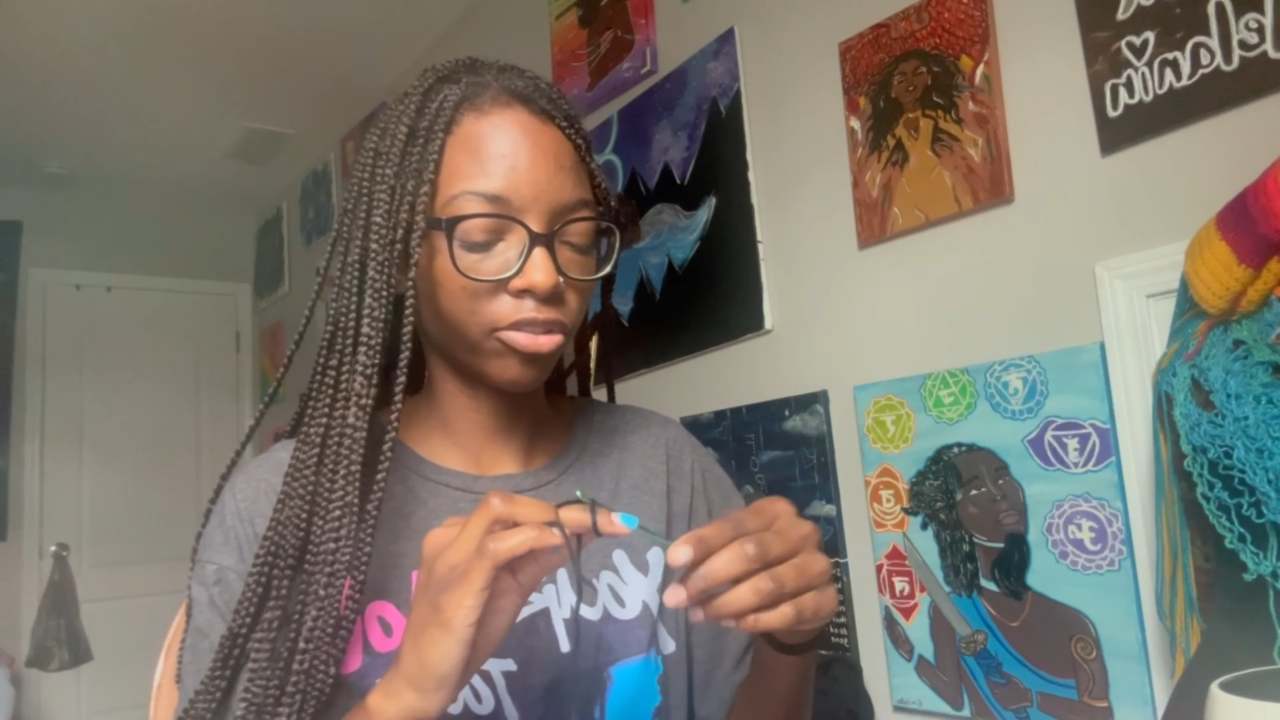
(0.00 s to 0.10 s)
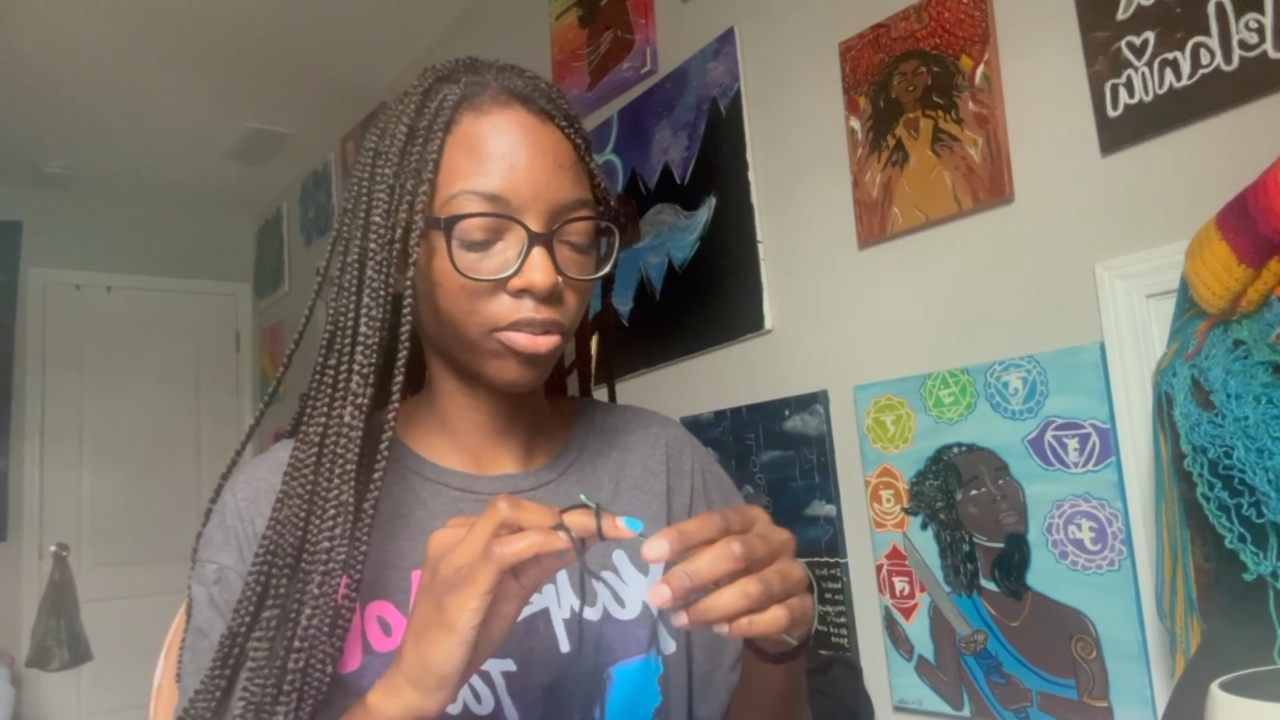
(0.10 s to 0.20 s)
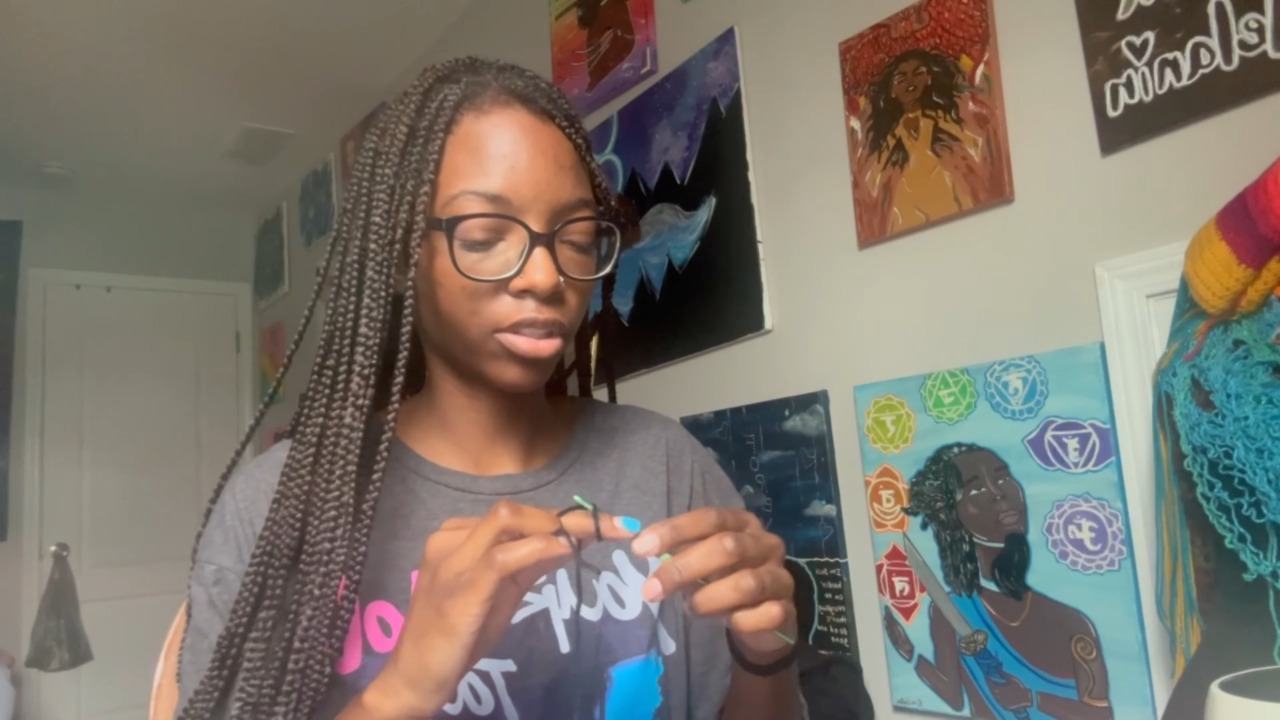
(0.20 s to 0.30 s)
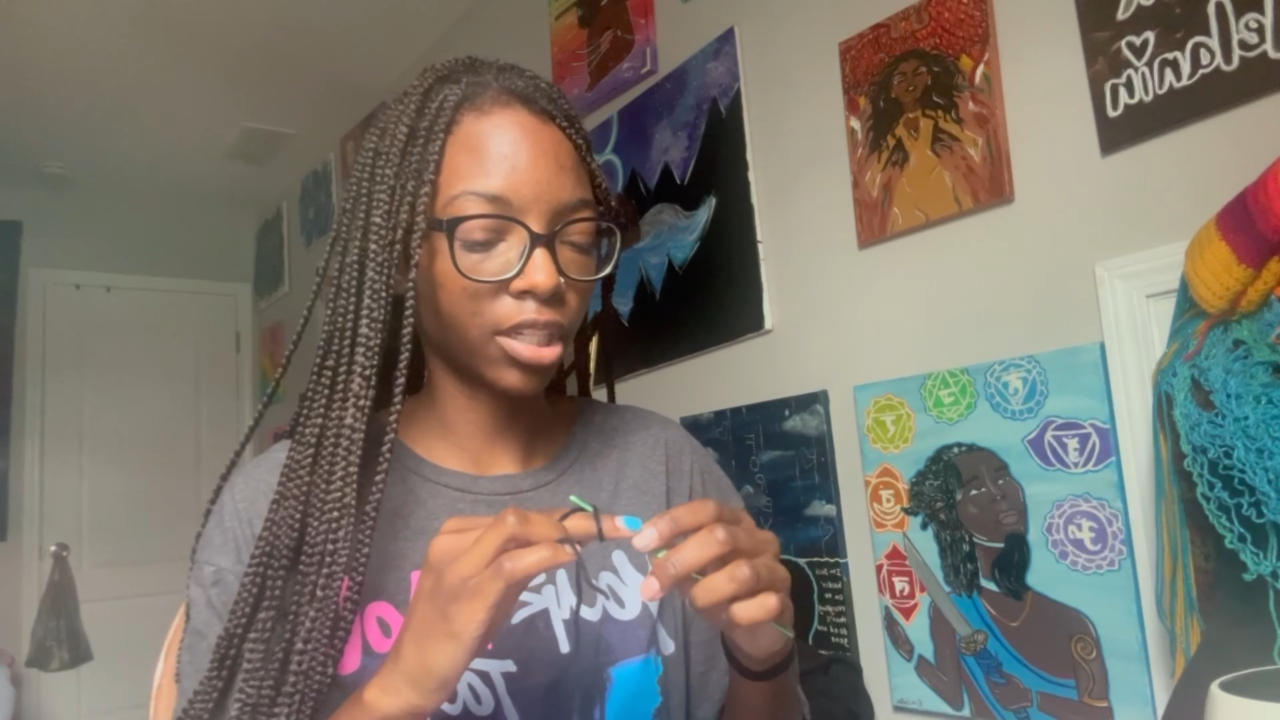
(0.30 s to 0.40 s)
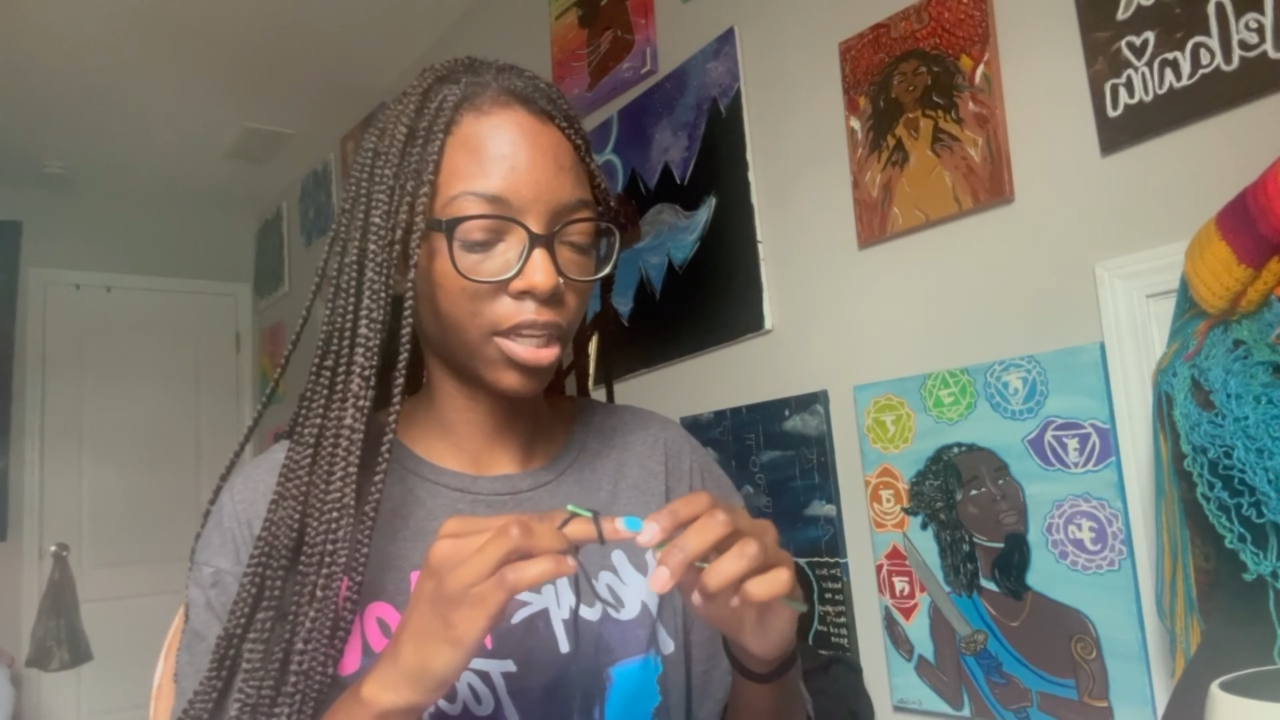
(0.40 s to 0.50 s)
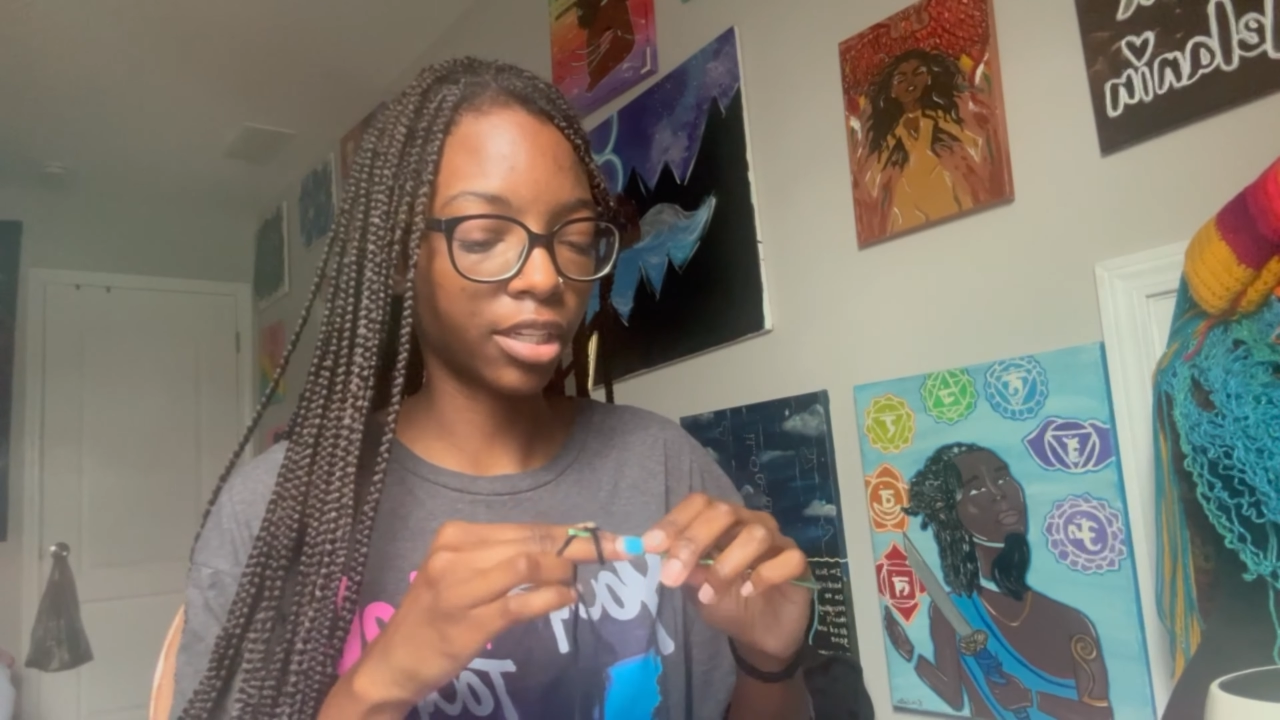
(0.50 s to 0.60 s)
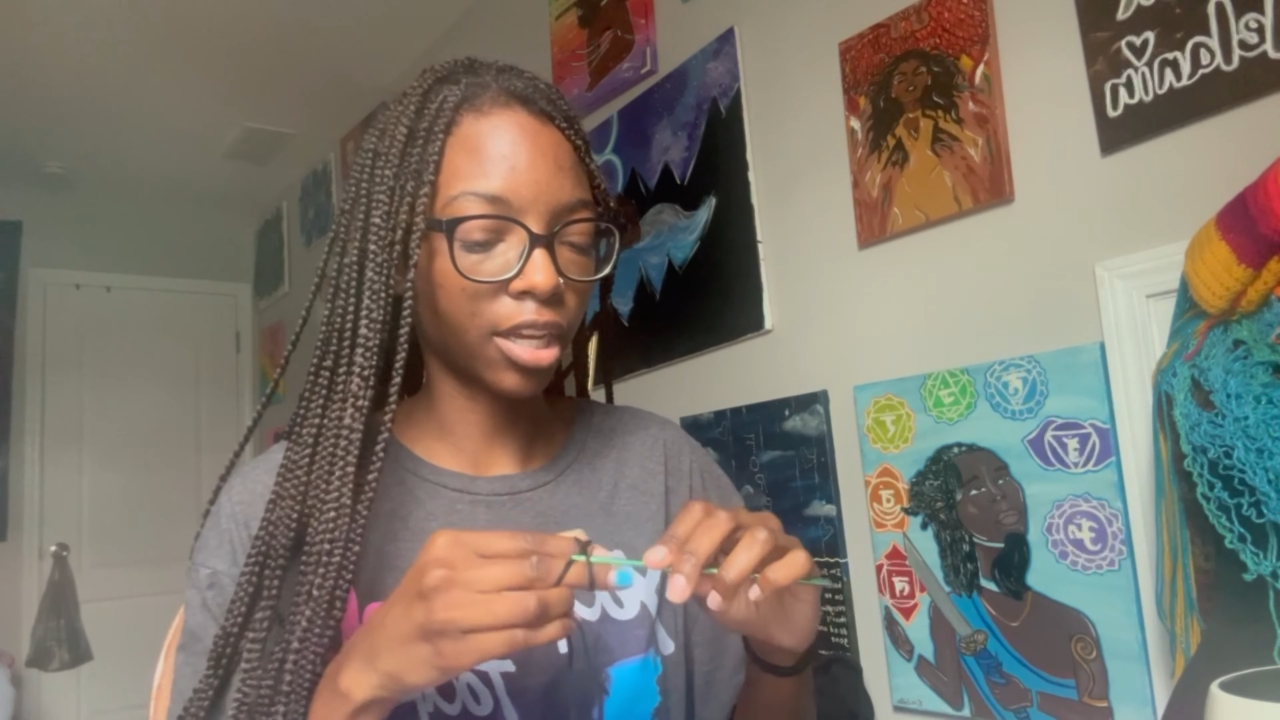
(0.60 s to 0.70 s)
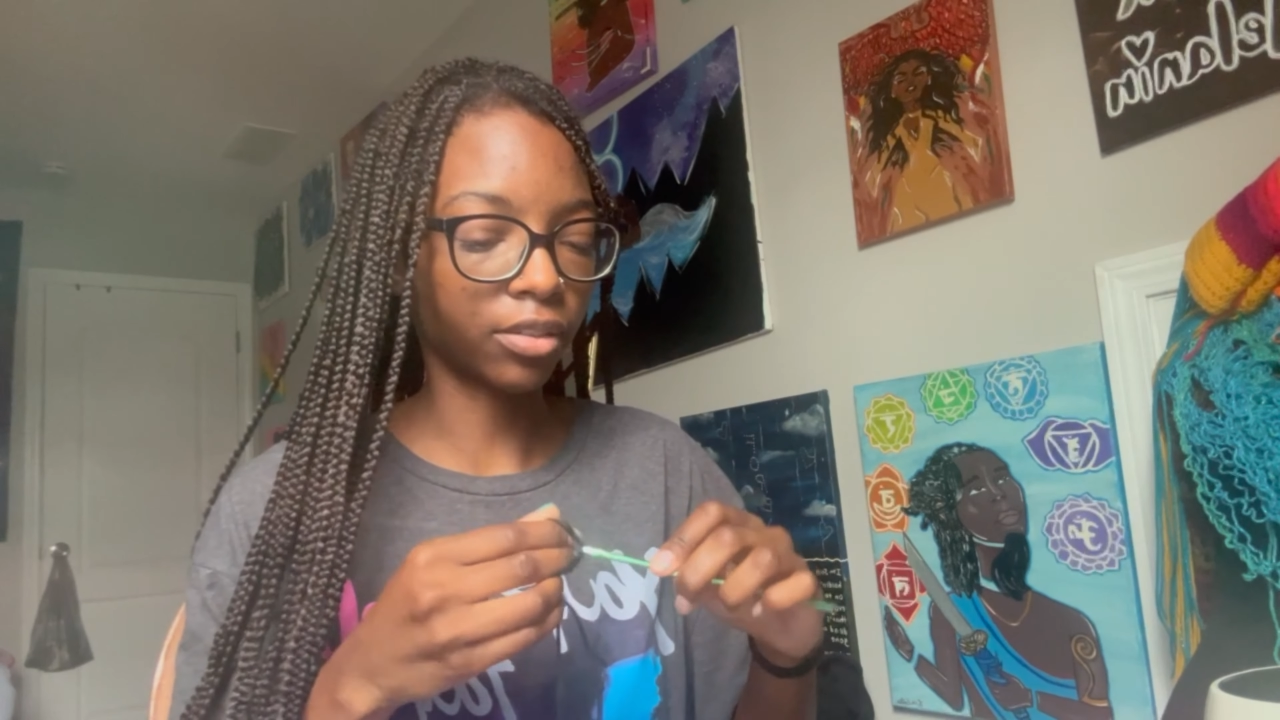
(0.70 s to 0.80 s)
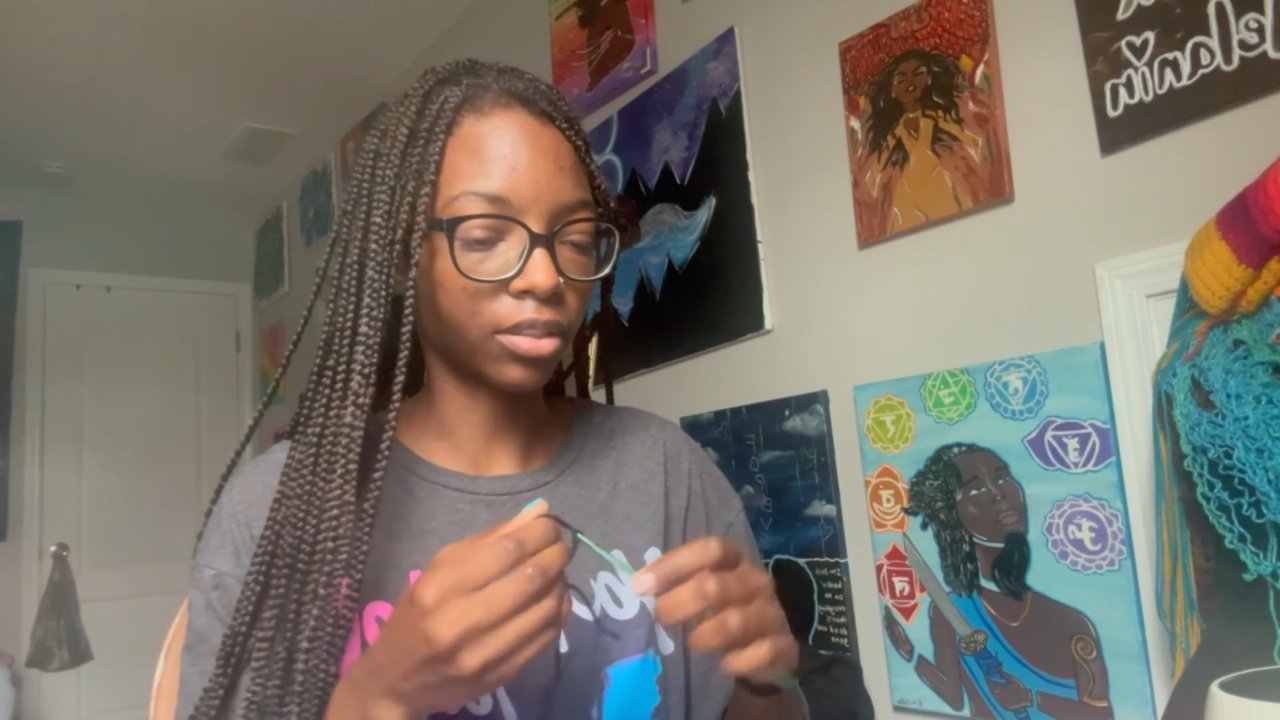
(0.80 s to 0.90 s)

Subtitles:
crochet down